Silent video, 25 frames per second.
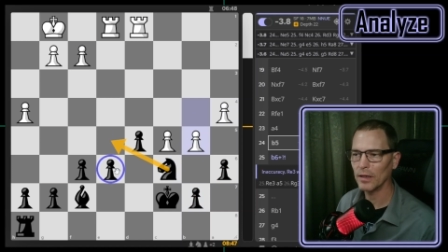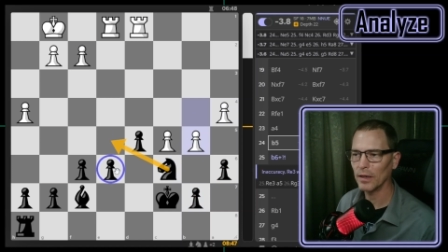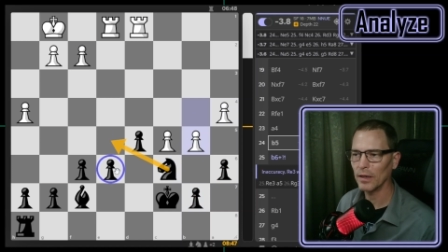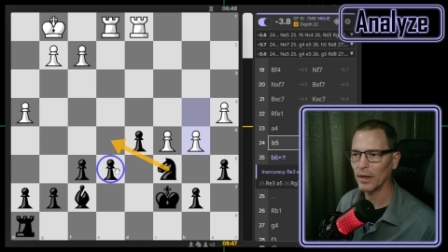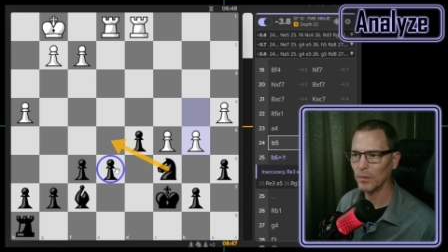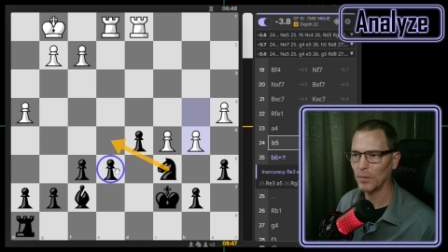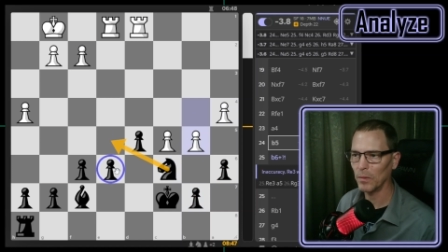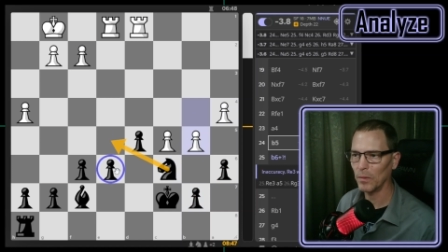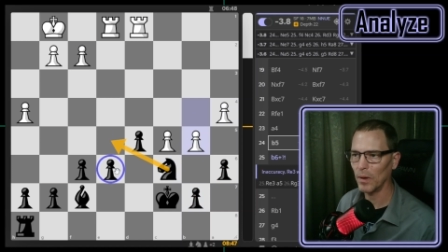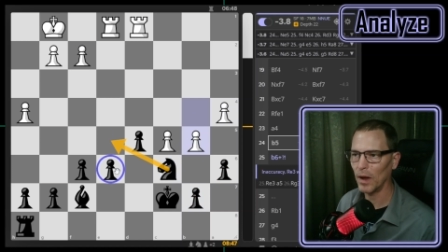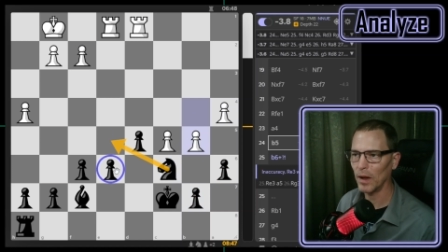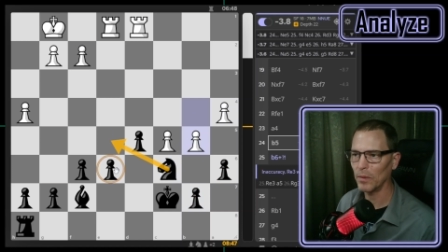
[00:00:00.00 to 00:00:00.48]

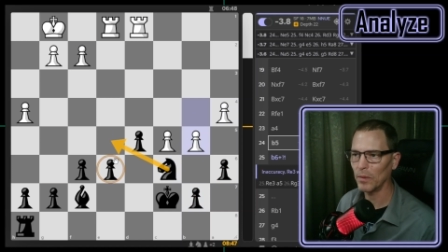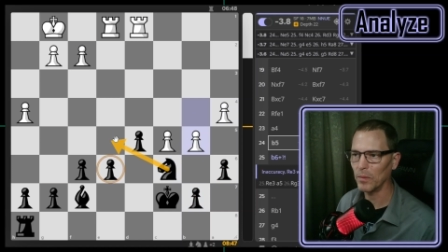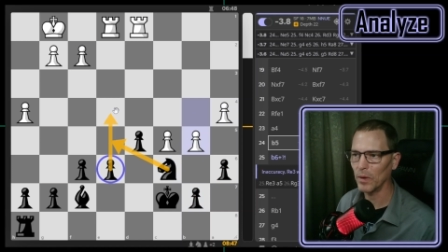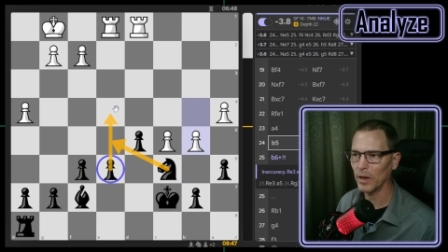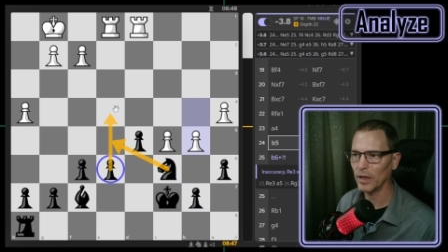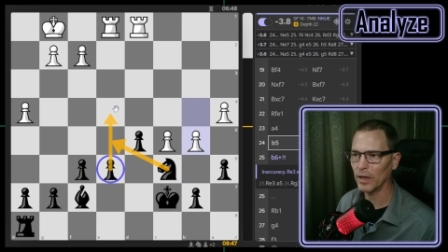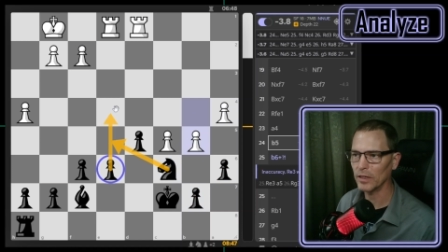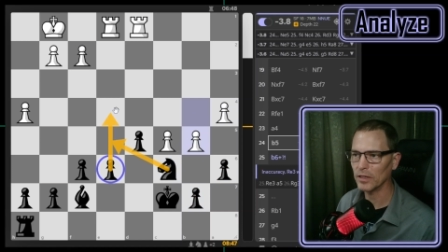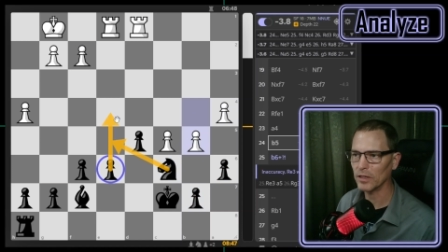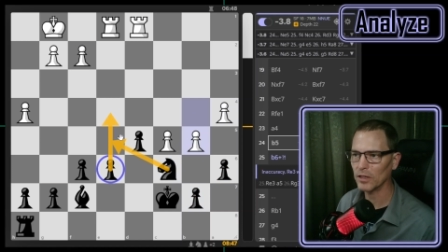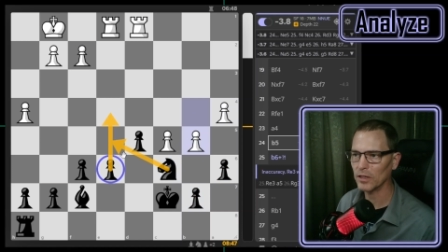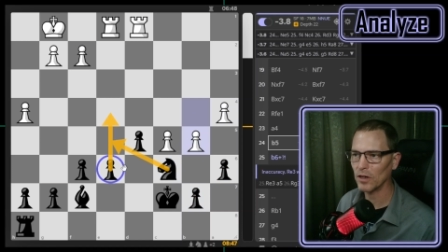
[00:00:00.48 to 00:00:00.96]
I, I
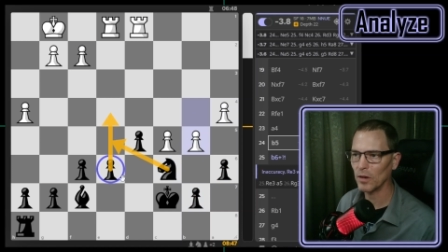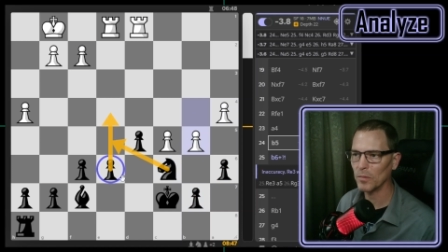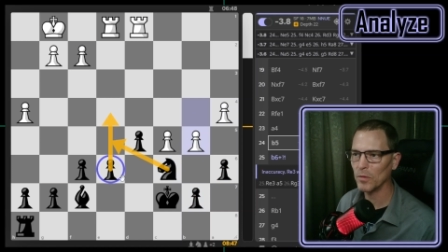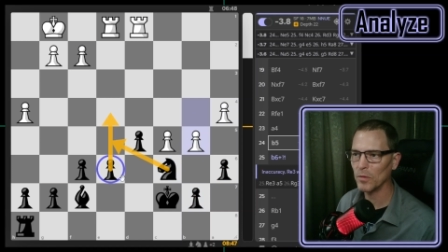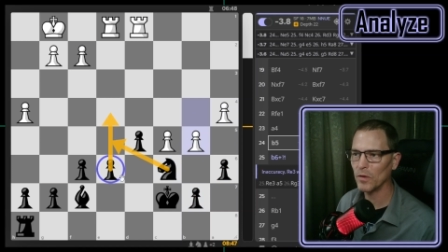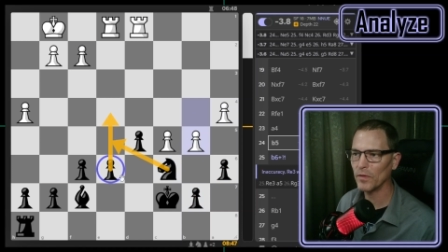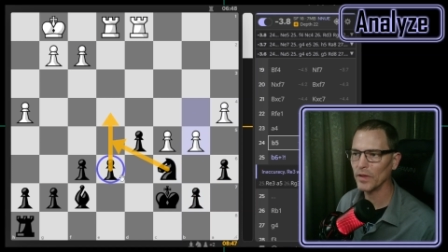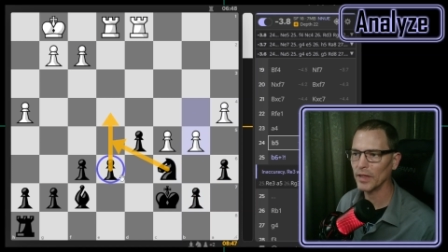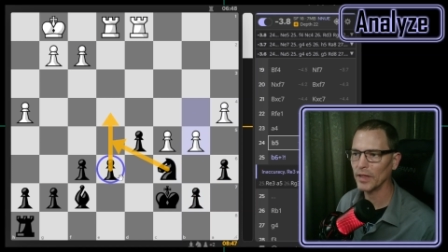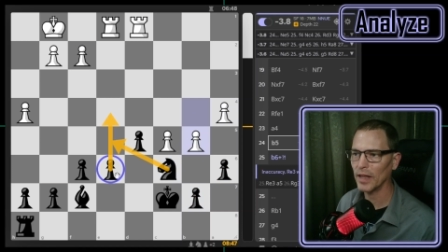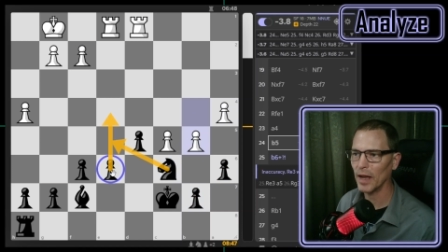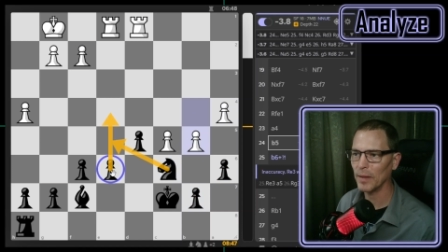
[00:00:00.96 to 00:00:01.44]
wanted to start
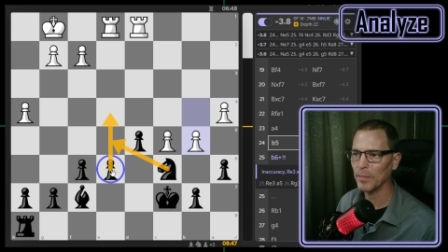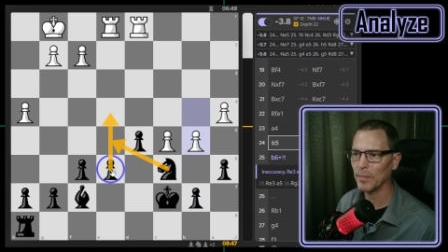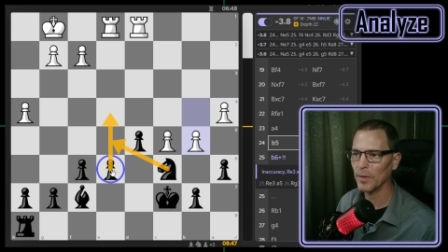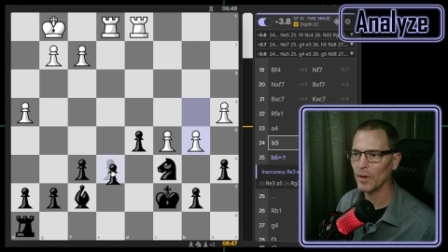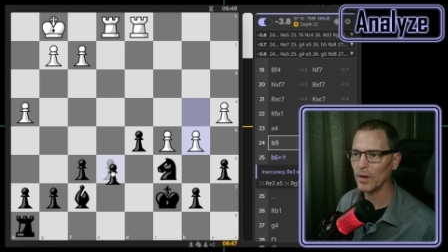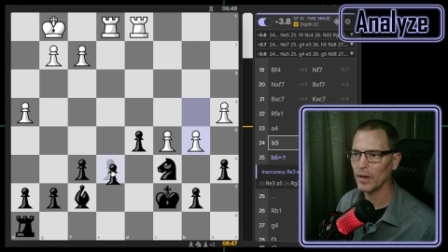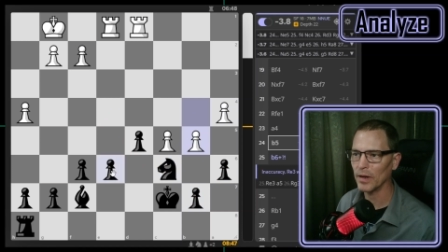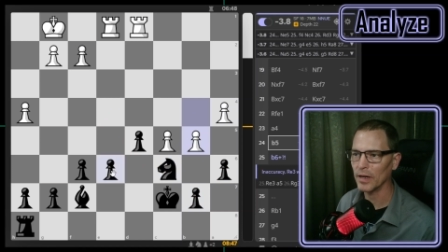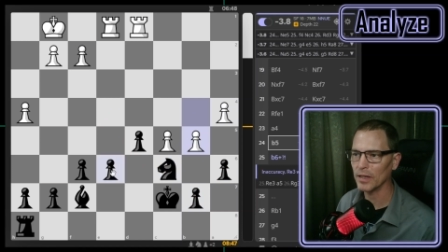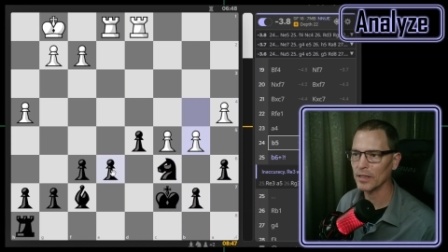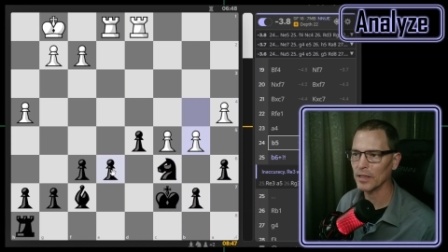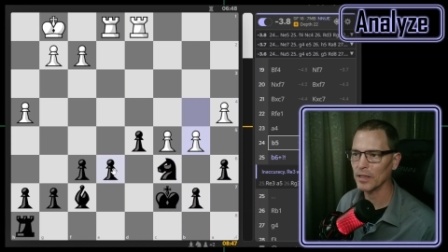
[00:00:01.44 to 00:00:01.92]
moving that
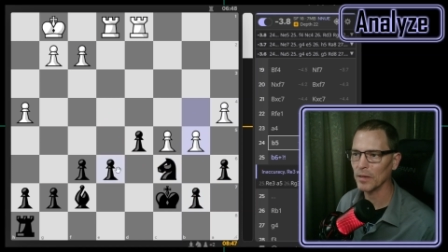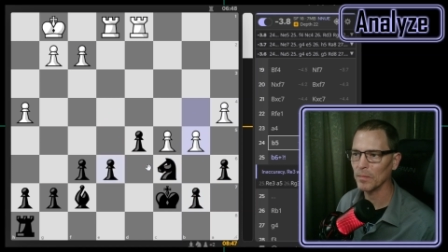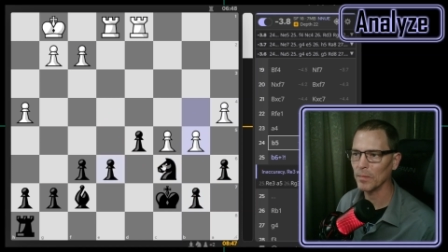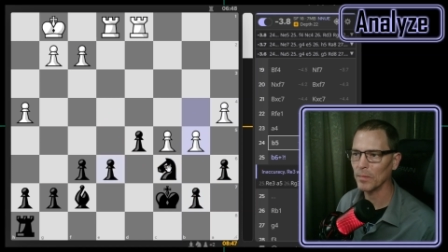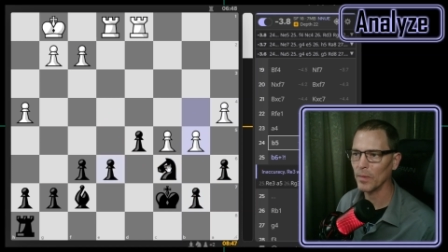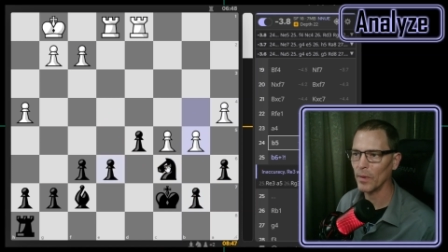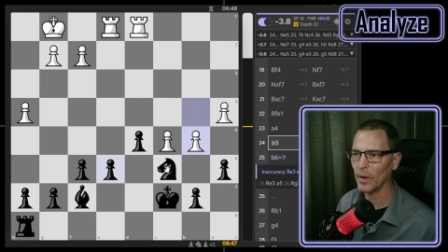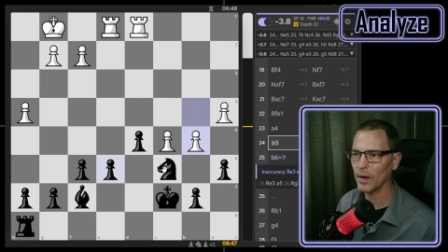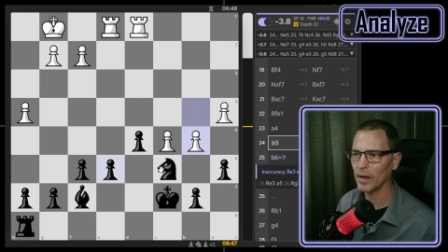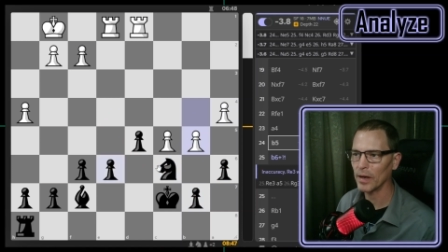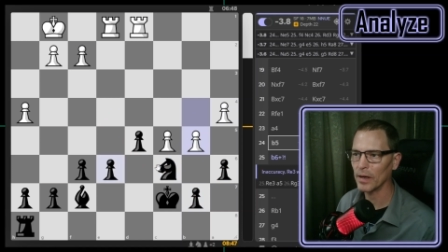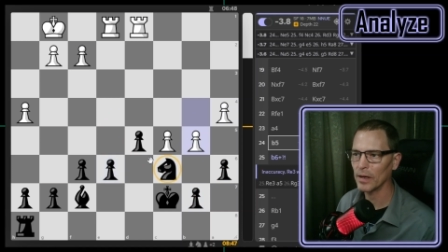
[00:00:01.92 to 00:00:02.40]
pawn at some
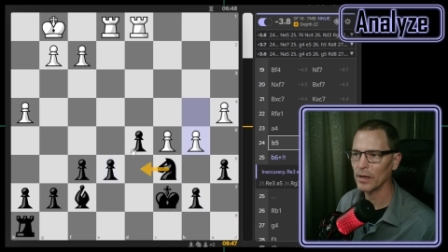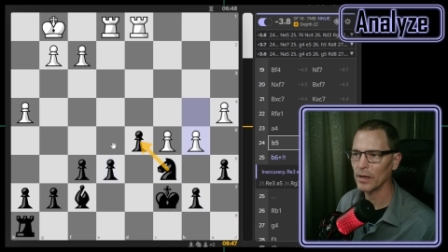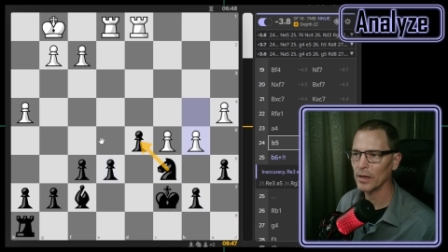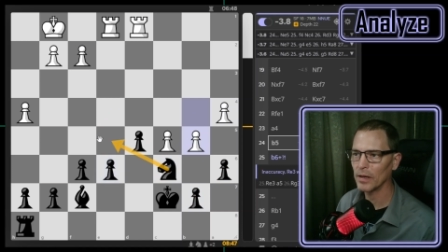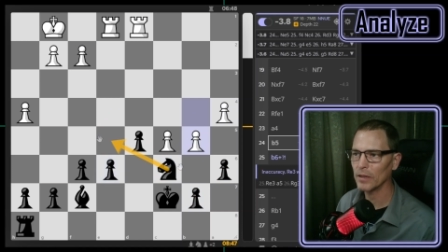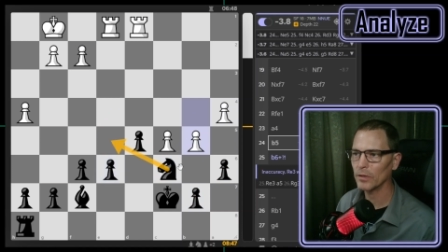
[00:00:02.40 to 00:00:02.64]
point.